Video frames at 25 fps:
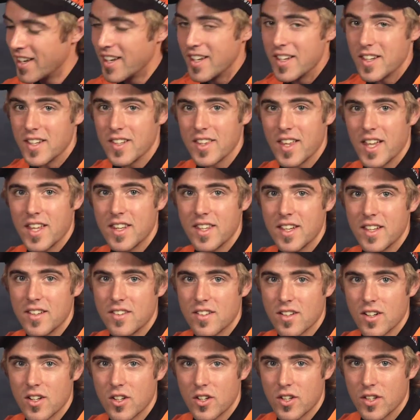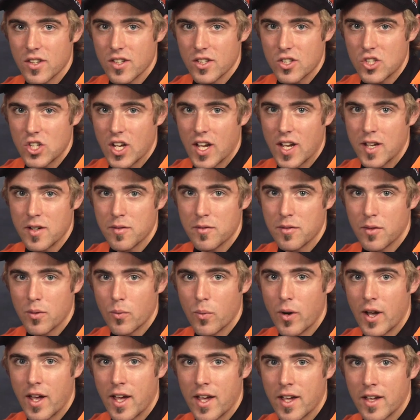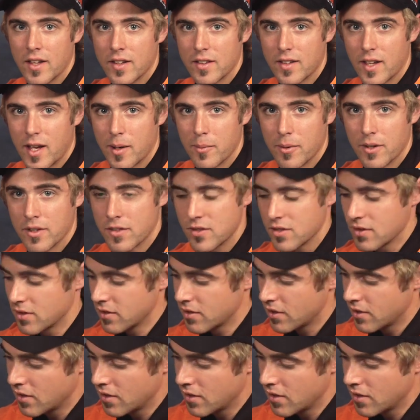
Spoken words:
You then need to look at the chain for wear and damage.